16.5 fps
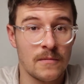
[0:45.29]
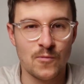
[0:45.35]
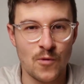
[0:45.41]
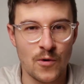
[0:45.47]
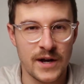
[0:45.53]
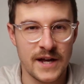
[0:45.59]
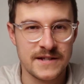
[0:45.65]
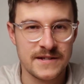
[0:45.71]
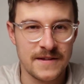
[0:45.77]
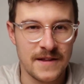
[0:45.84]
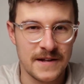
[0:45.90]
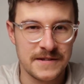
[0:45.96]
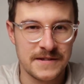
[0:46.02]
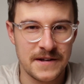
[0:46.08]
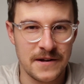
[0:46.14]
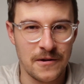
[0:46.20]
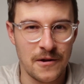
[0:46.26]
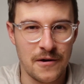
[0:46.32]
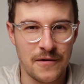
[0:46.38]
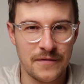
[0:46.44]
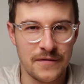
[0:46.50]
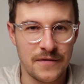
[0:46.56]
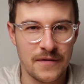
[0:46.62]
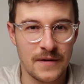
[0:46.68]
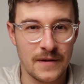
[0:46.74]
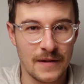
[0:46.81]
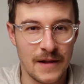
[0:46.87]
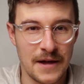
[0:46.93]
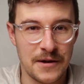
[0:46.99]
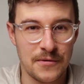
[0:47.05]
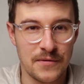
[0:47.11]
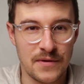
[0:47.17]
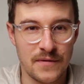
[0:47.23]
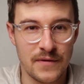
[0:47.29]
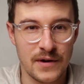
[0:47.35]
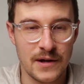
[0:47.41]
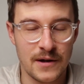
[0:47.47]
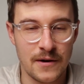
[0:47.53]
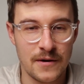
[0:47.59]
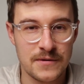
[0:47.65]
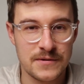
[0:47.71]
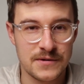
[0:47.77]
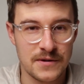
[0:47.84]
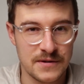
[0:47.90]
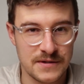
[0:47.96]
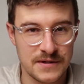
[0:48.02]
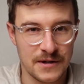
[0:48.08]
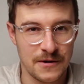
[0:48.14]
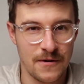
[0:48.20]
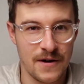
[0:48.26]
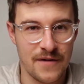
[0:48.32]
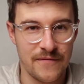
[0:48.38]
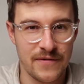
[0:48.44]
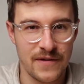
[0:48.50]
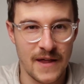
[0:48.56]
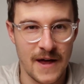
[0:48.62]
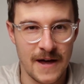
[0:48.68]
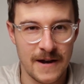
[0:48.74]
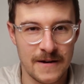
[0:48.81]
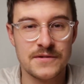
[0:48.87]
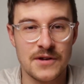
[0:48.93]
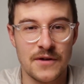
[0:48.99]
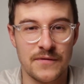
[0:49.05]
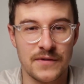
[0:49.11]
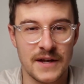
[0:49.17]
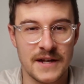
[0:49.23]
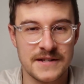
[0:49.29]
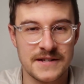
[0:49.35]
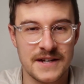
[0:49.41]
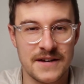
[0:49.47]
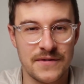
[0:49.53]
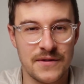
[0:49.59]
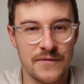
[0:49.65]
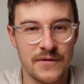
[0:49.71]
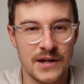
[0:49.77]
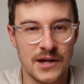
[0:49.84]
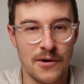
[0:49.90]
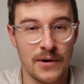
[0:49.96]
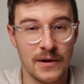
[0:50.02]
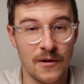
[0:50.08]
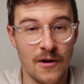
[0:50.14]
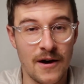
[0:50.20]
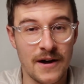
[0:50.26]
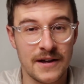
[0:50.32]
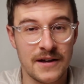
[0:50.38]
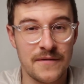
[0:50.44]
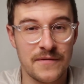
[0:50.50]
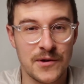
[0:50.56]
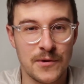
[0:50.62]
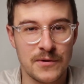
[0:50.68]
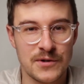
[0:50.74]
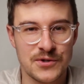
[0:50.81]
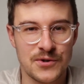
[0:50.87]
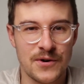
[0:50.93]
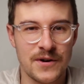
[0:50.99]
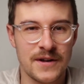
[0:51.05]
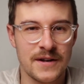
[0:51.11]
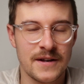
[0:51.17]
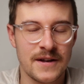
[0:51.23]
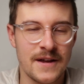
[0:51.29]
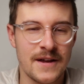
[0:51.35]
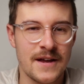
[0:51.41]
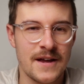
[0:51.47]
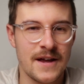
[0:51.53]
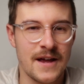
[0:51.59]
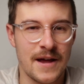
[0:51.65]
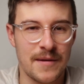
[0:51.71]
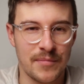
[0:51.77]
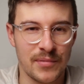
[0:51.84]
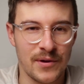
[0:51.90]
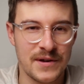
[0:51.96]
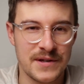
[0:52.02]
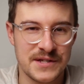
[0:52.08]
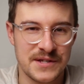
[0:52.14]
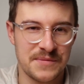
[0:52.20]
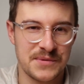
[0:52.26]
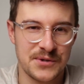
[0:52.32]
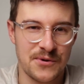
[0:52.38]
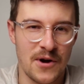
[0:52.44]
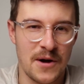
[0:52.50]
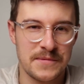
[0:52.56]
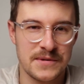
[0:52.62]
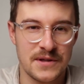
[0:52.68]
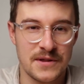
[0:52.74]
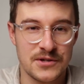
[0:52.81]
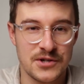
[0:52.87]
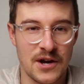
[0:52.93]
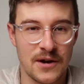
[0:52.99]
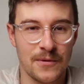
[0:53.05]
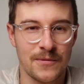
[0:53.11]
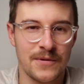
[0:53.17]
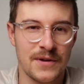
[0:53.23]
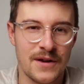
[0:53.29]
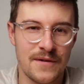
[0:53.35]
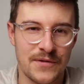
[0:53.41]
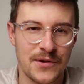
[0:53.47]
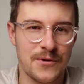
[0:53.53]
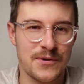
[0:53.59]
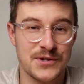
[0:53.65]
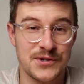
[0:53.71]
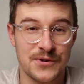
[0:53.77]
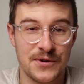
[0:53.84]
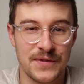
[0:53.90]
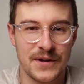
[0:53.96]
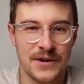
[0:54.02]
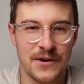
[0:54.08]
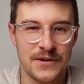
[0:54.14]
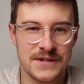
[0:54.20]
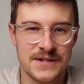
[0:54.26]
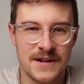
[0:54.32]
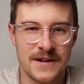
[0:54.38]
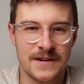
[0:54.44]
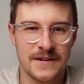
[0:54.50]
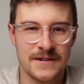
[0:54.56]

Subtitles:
We'll get to that sell-off later in the video, so stick around for that. Don't forget to give the video a like if you enjoy it, and please subscribe to the channel if you're enjoying the content.